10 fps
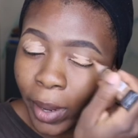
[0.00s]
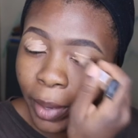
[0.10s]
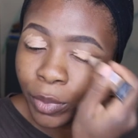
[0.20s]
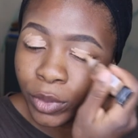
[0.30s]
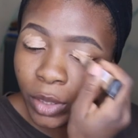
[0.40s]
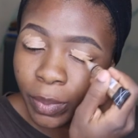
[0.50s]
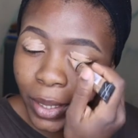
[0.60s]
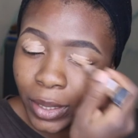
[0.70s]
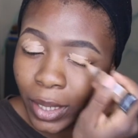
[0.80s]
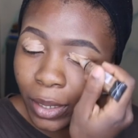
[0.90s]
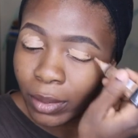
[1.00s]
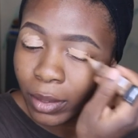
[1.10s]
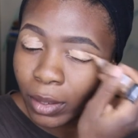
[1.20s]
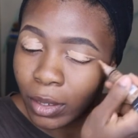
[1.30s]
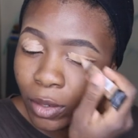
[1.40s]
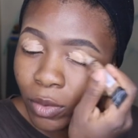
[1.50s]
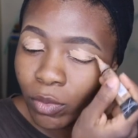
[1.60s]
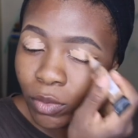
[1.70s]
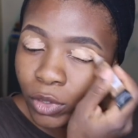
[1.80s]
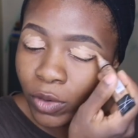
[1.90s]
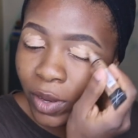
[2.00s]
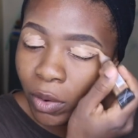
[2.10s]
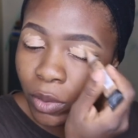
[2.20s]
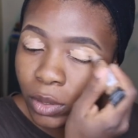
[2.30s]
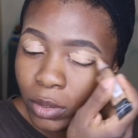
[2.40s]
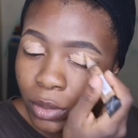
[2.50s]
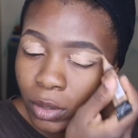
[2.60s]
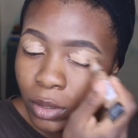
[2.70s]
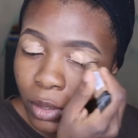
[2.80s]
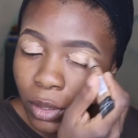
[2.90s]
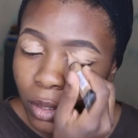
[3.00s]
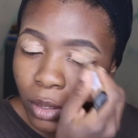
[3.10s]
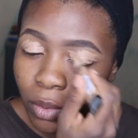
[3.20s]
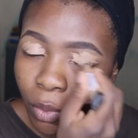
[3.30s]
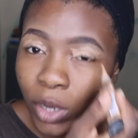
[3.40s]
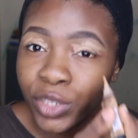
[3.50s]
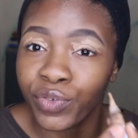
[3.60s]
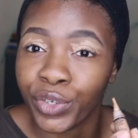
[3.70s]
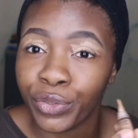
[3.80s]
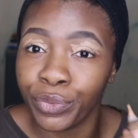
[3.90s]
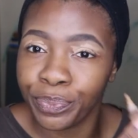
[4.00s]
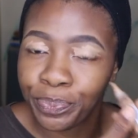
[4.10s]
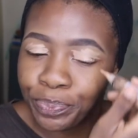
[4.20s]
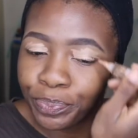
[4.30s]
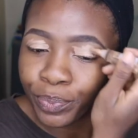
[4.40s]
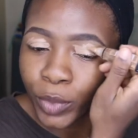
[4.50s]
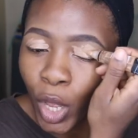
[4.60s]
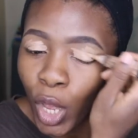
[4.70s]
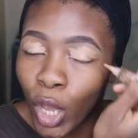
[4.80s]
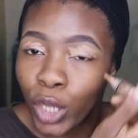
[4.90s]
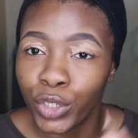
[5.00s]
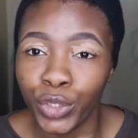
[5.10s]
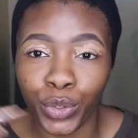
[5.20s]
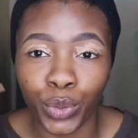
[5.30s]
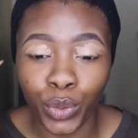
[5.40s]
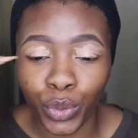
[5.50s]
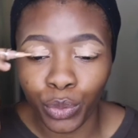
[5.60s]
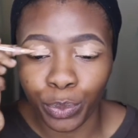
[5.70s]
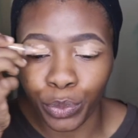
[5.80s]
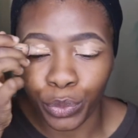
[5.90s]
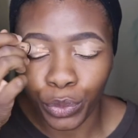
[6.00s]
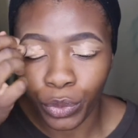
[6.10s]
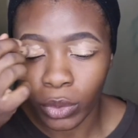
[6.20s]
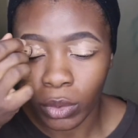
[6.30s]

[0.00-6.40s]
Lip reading: my beauty blender, whichever one works for you. Do you, boo?